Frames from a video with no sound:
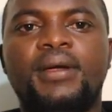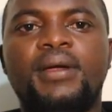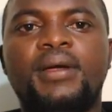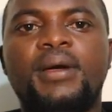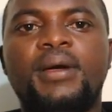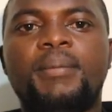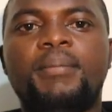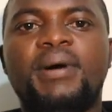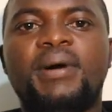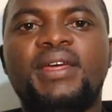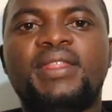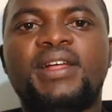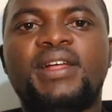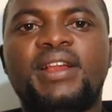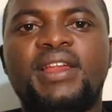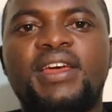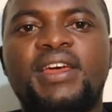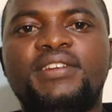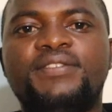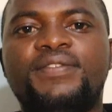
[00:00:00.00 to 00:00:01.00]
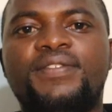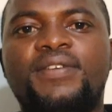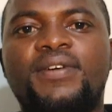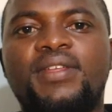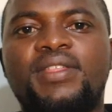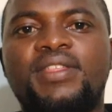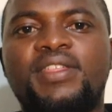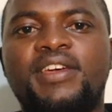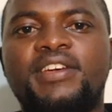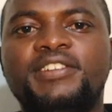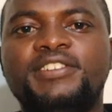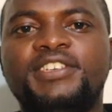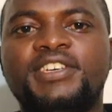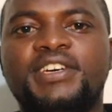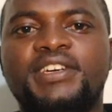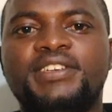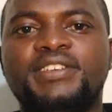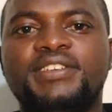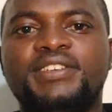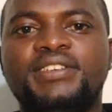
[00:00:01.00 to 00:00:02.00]
By the late 4th
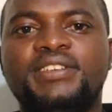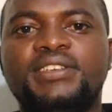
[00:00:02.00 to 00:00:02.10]
century,